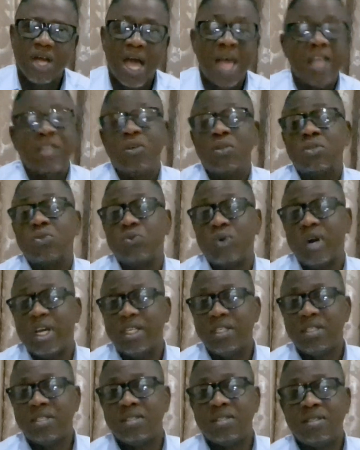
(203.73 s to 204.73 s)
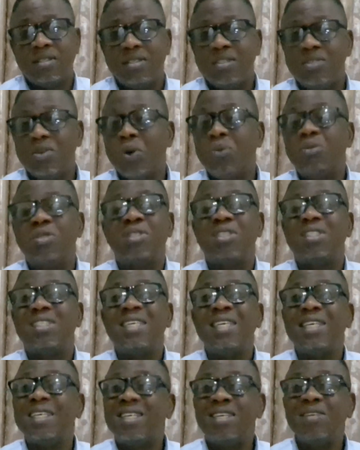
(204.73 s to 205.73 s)
I just went, not
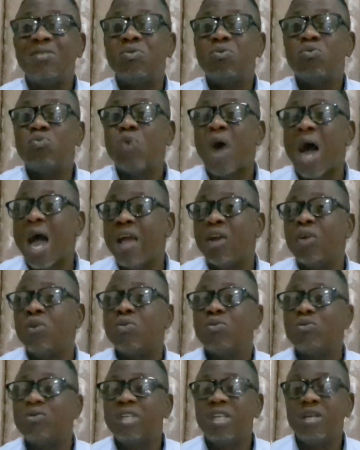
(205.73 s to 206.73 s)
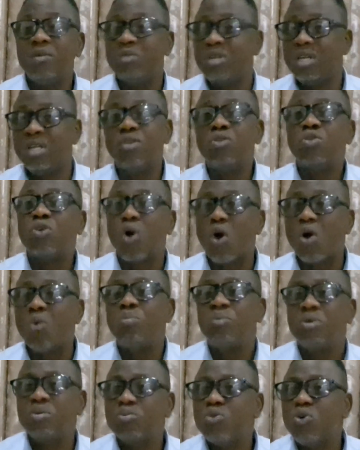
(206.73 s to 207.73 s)
thinking why would they call
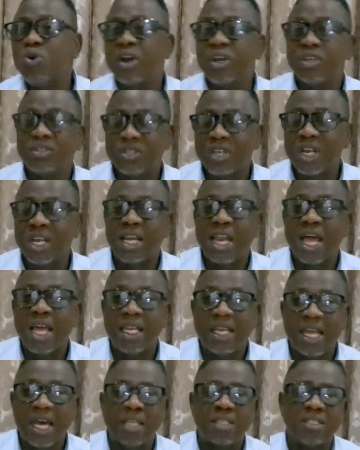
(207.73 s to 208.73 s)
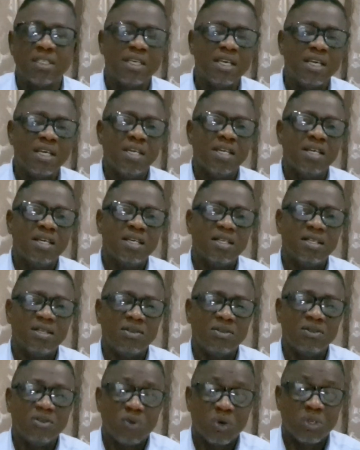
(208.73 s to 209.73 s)
people occasionally like that.
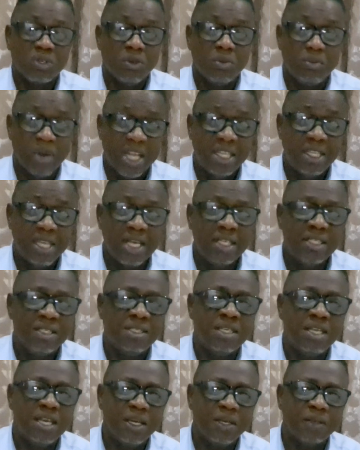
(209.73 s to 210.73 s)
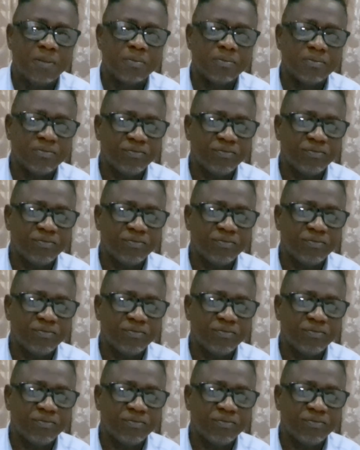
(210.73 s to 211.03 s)
It was on my 10th day.